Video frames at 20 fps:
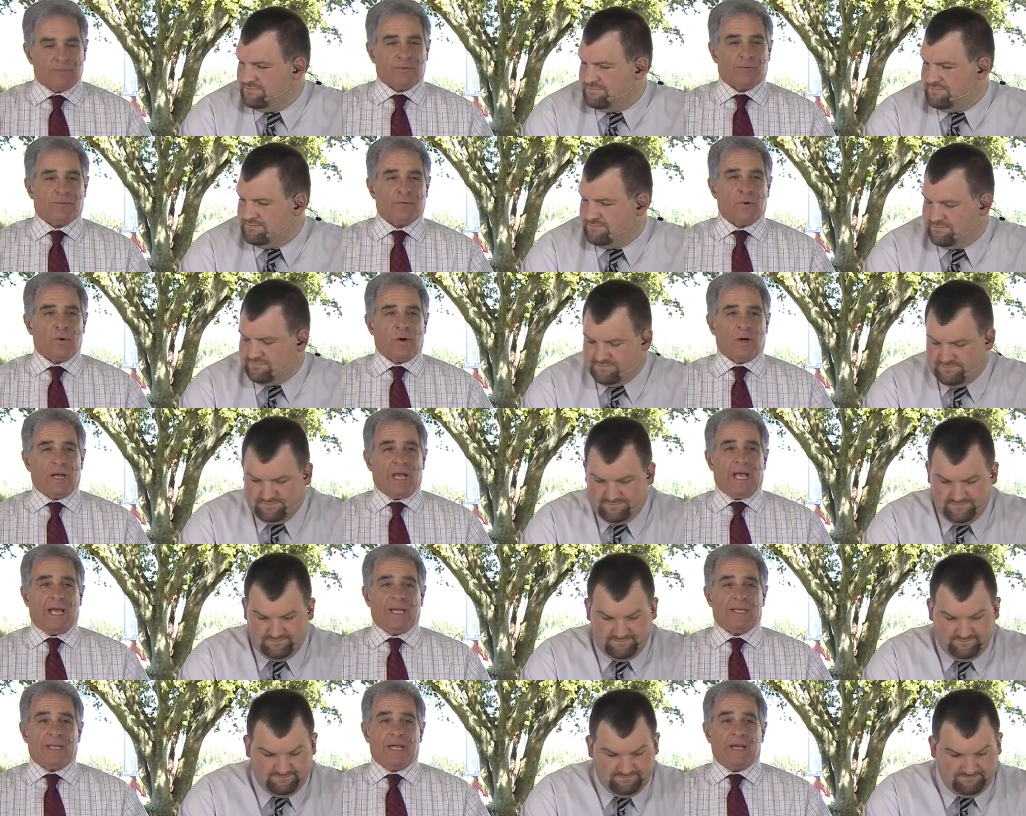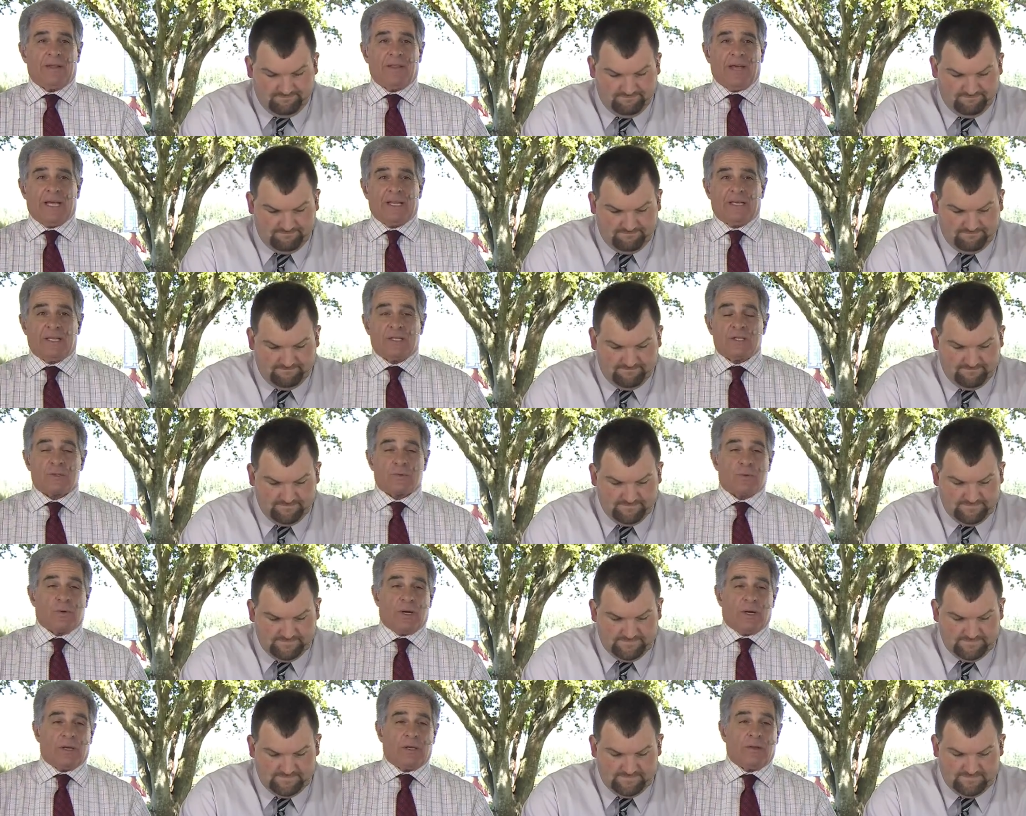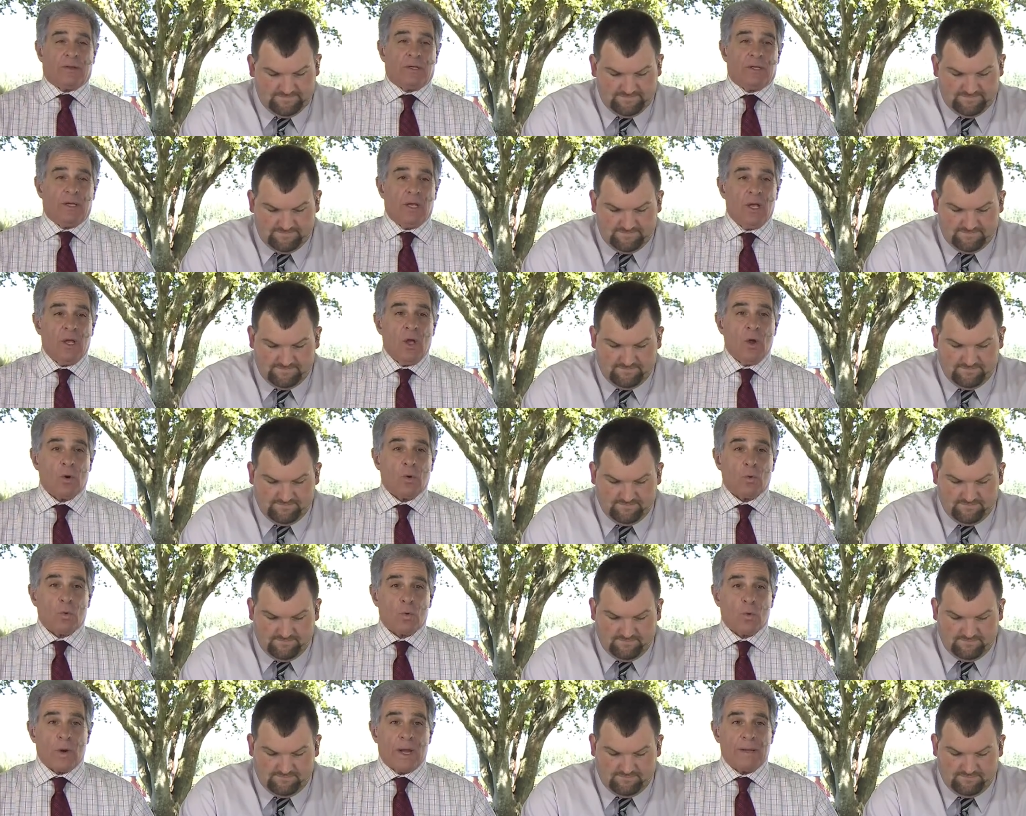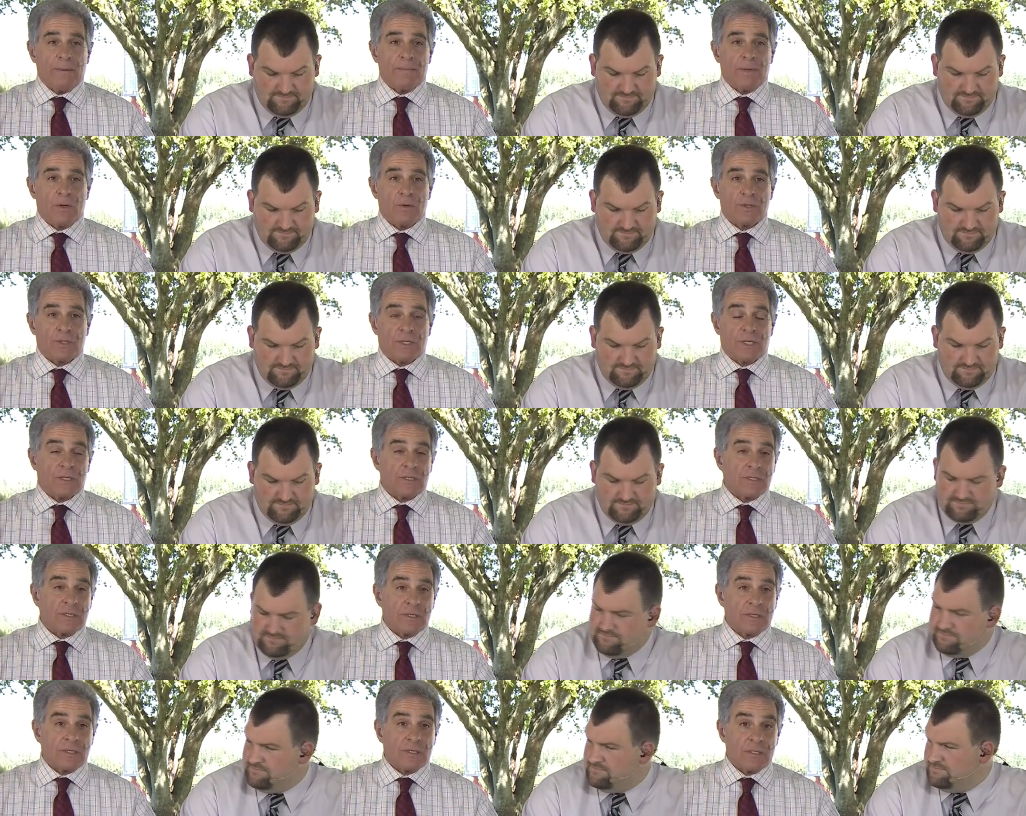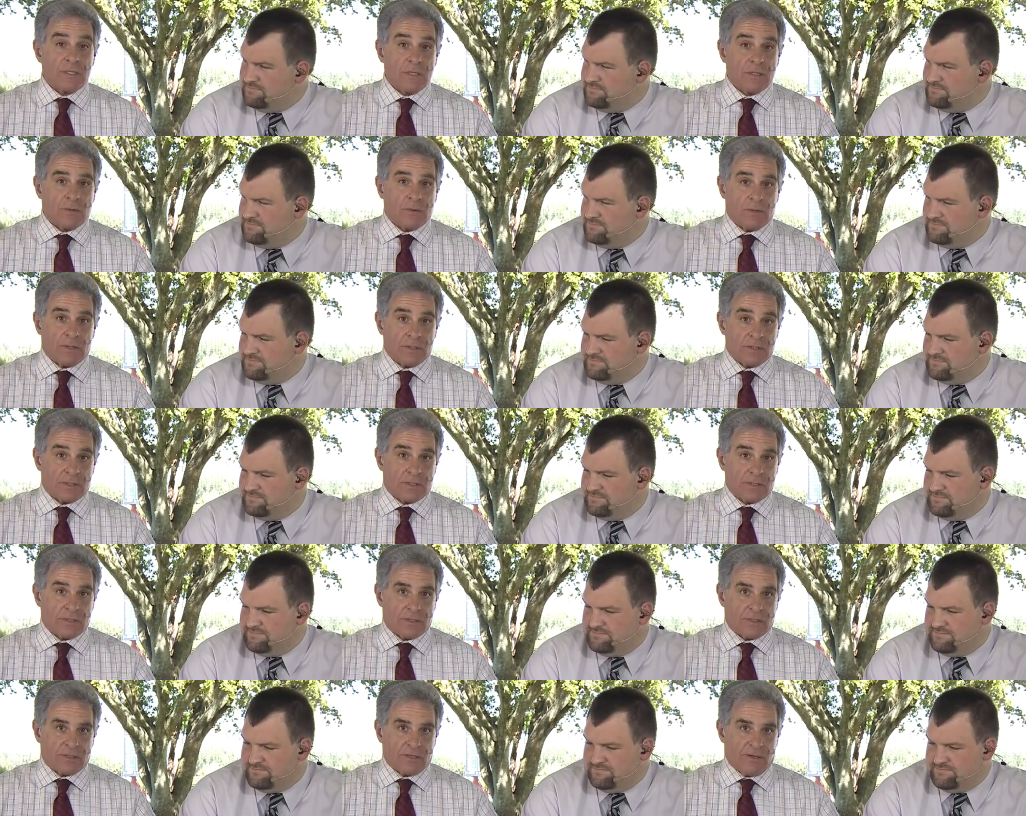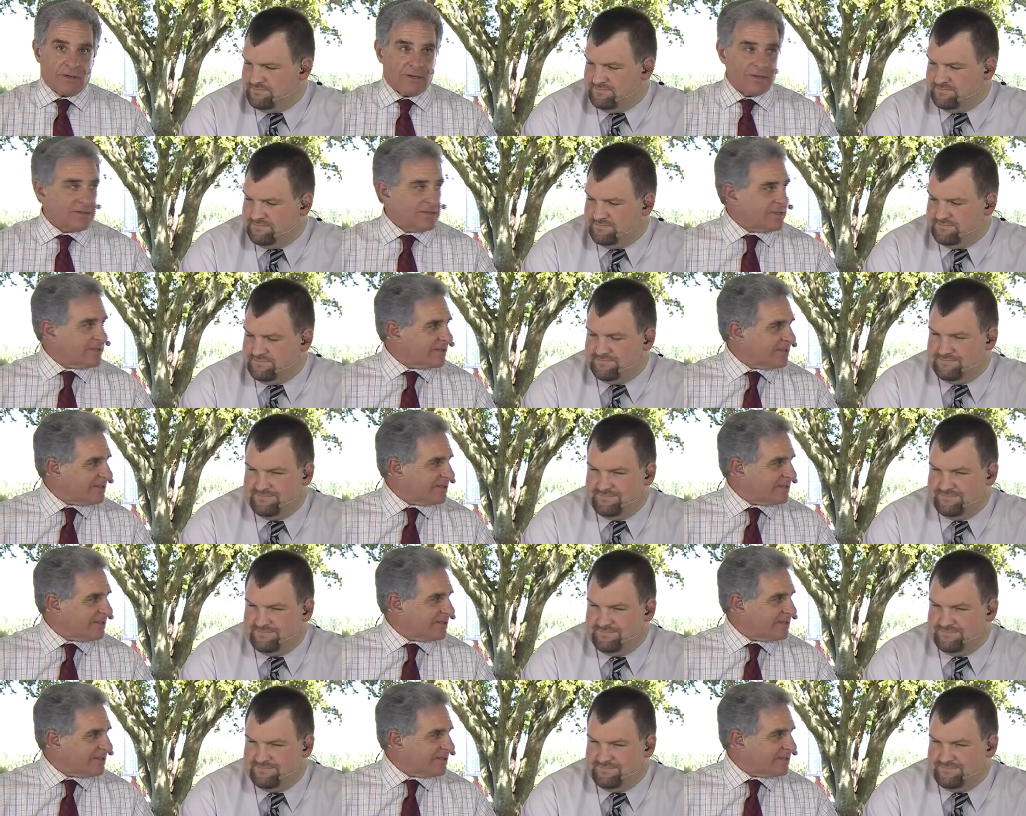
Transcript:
Speaker 1: four, and that is where the Rainbow Six sequence starts.